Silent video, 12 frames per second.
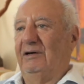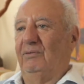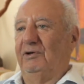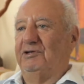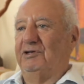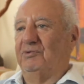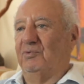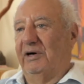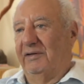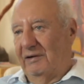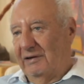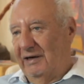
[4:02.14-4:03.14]
which is
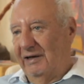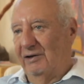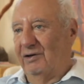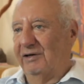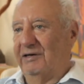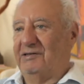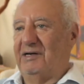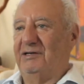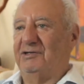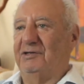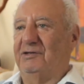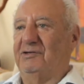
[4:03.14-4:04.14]
one of the leading
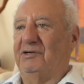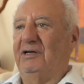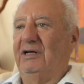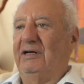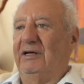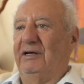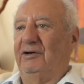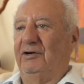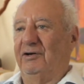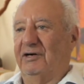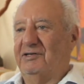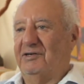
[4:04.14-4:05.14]
organizations in
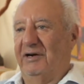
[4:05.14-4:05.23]
New York